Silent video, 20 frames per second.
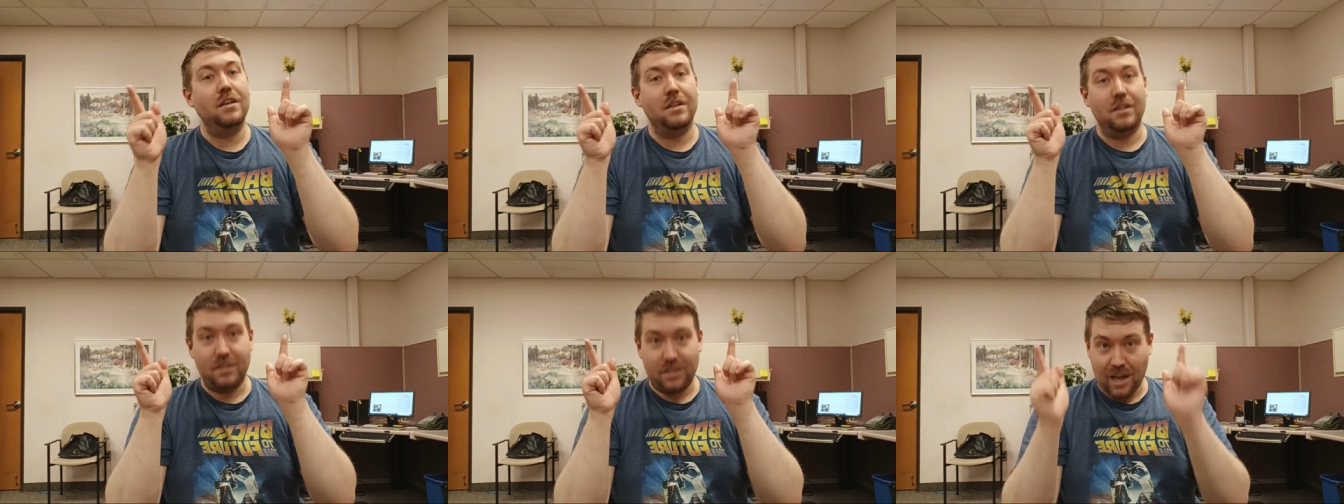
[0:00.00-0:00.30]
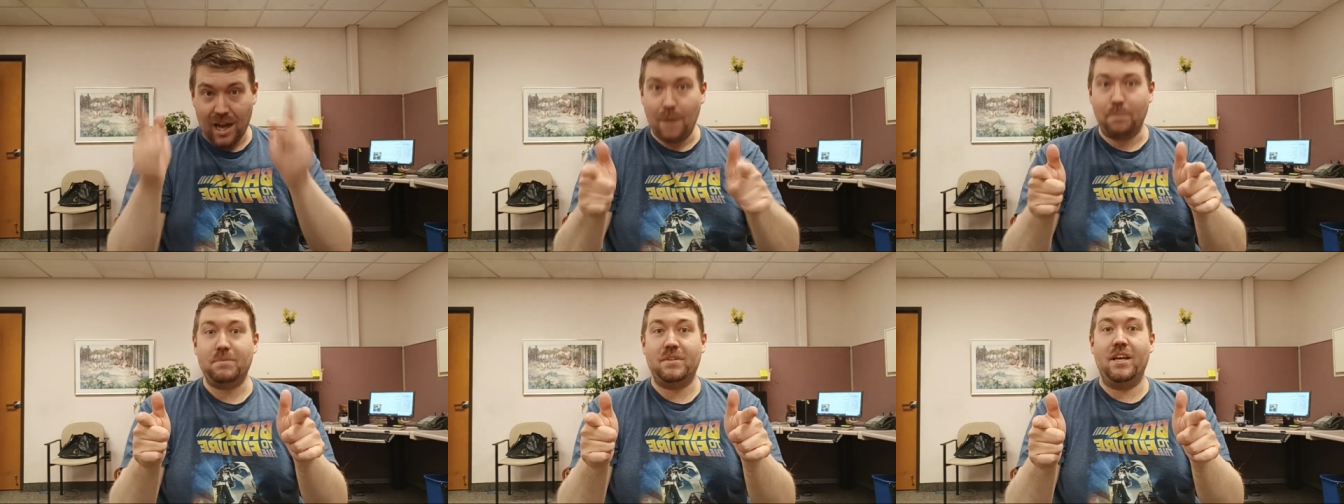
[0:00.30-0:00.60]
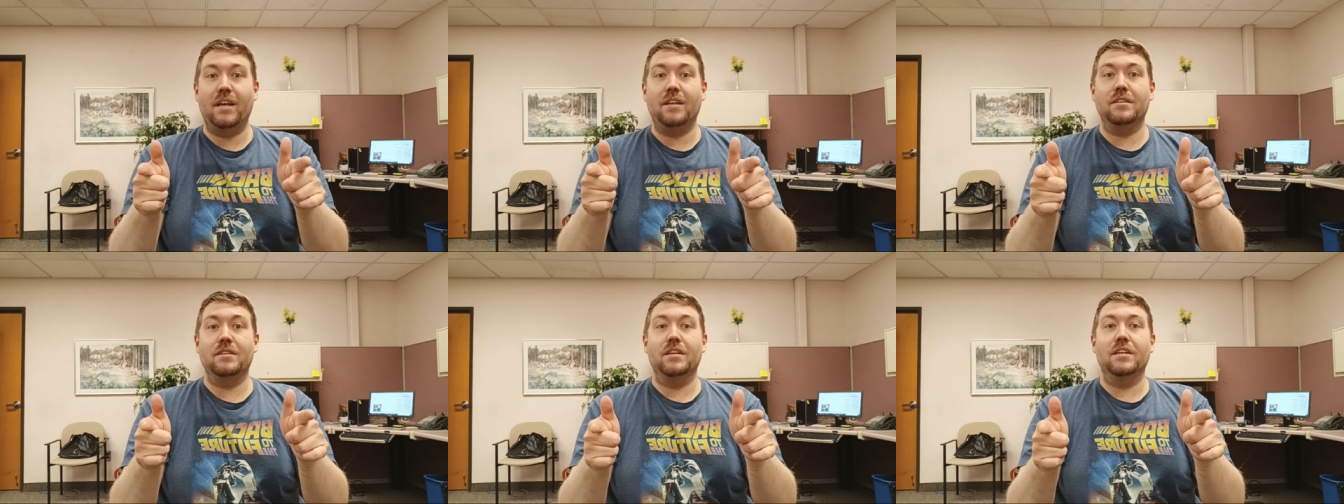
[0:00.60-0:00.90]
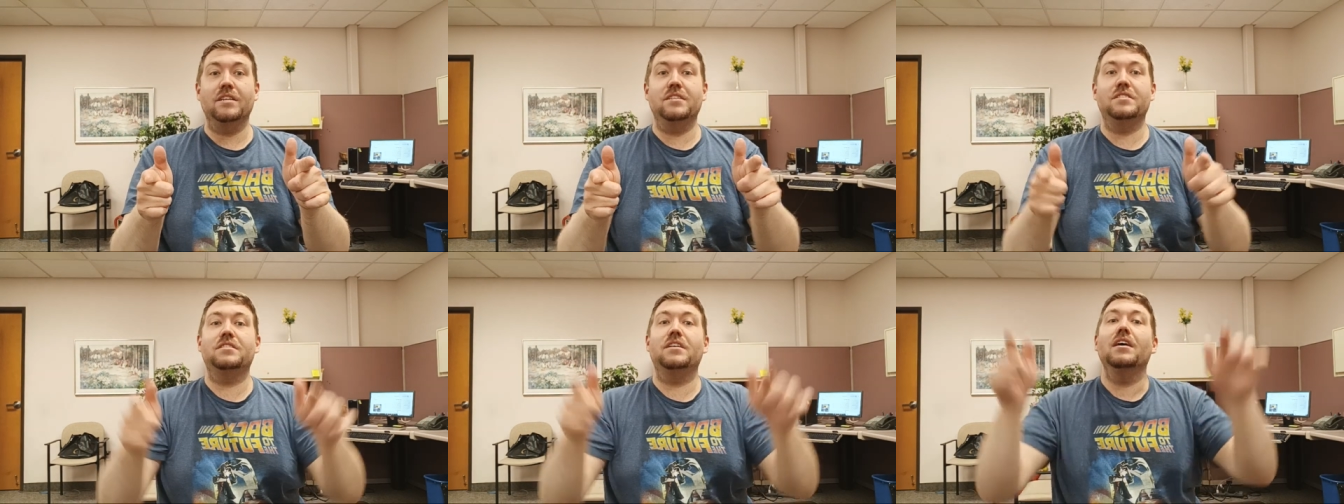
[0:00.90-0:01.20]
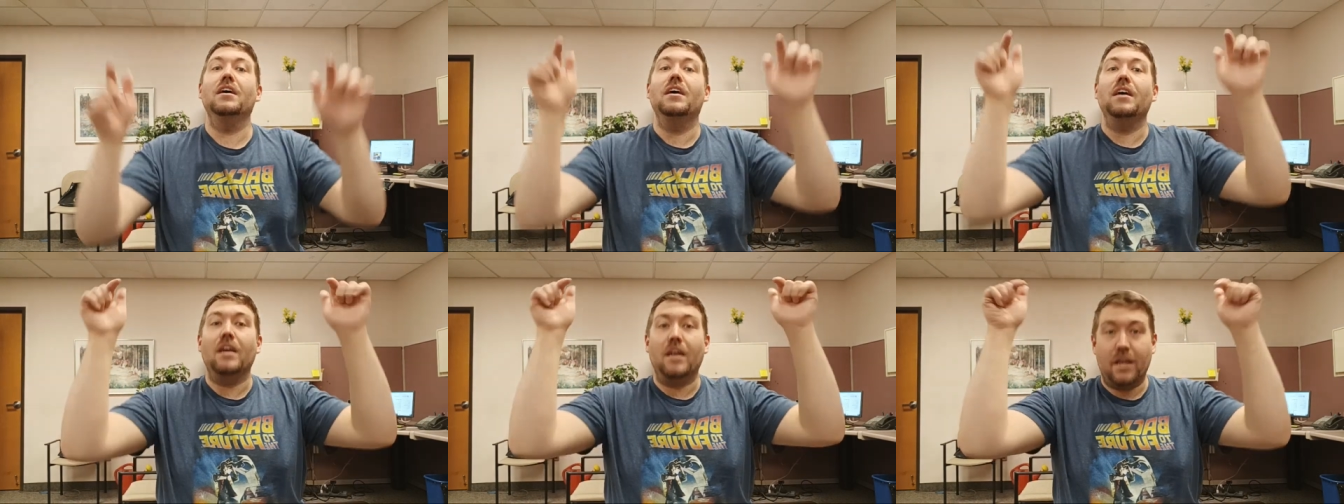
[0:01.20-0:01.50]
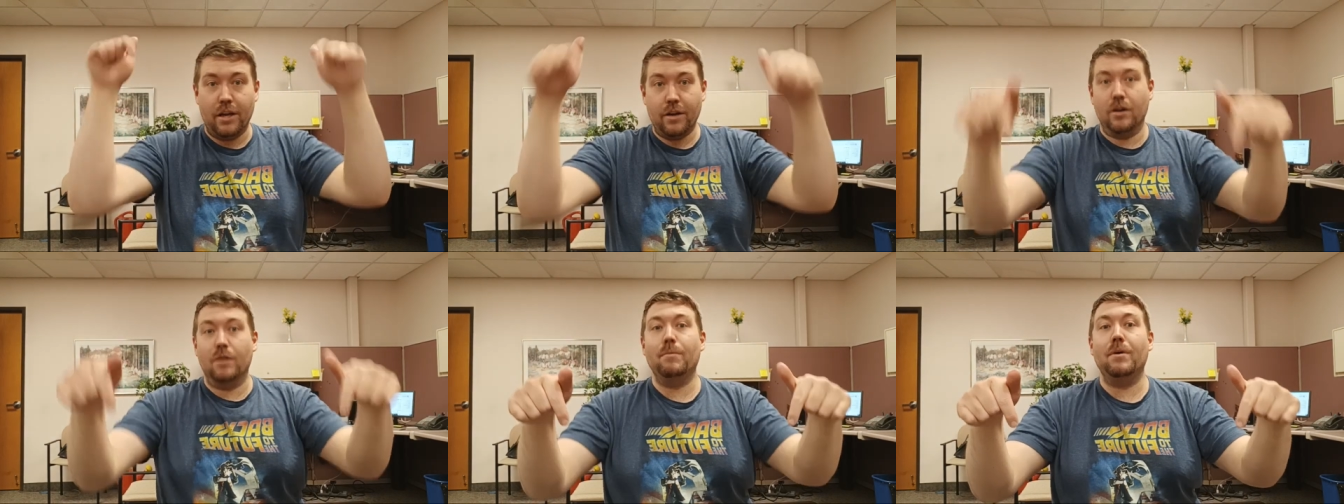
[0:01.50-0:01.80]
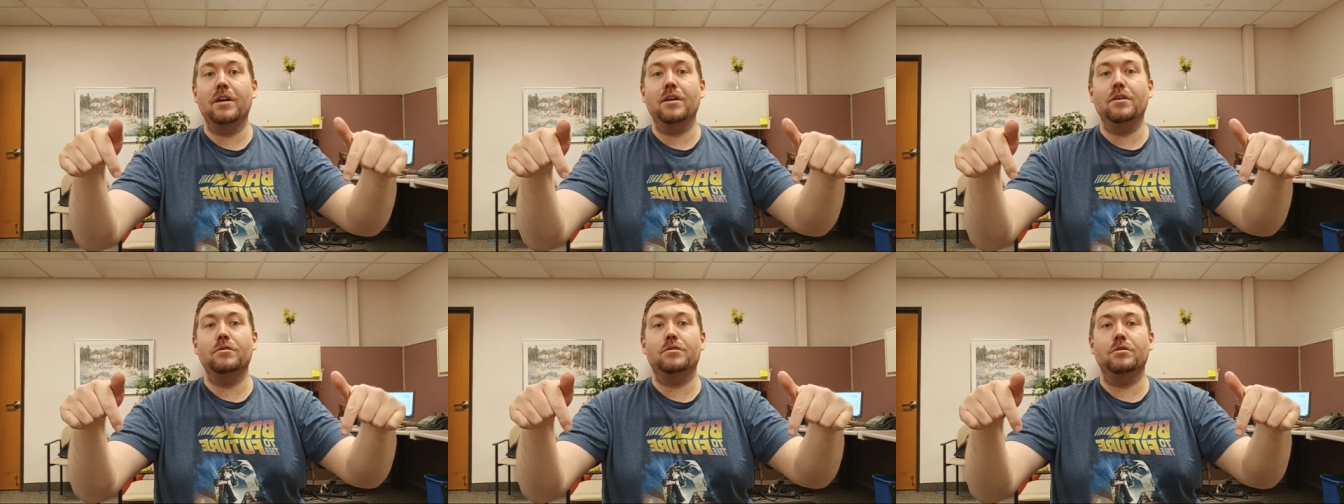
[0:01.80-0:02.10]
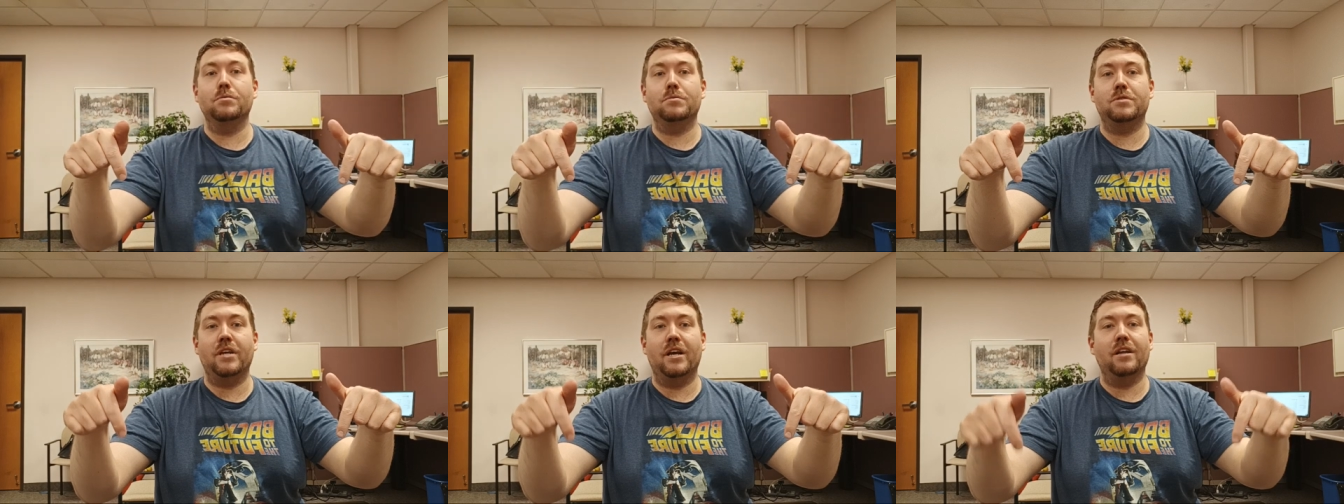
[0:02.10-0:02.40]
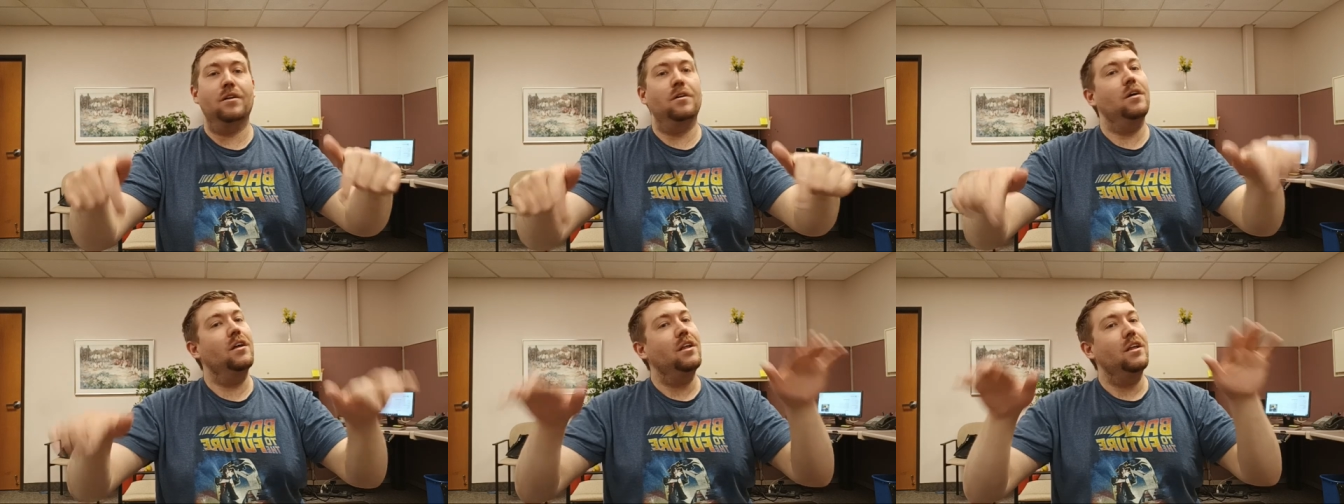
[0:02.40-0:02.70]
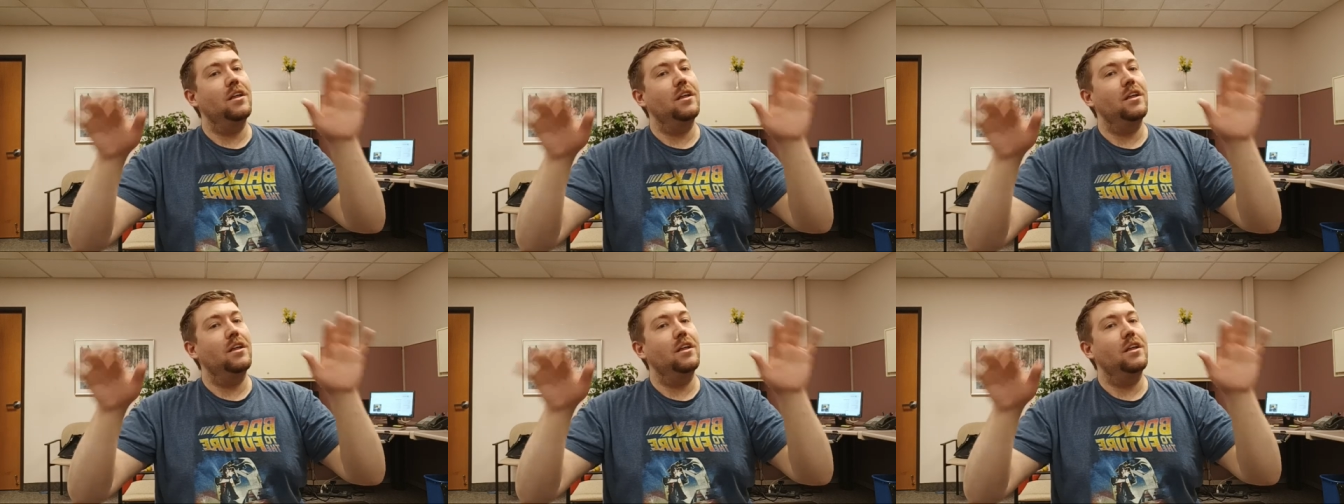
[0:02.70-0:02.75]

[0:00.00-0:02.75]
top 10 list here on my YouTube channel.